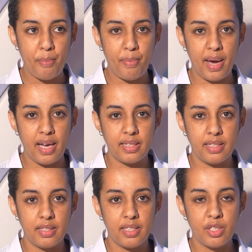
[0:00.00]
but
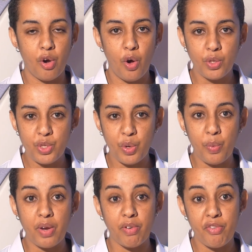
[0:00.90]
also
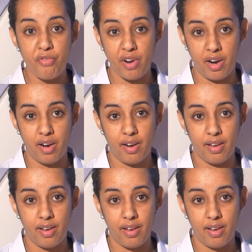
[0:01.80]
we refer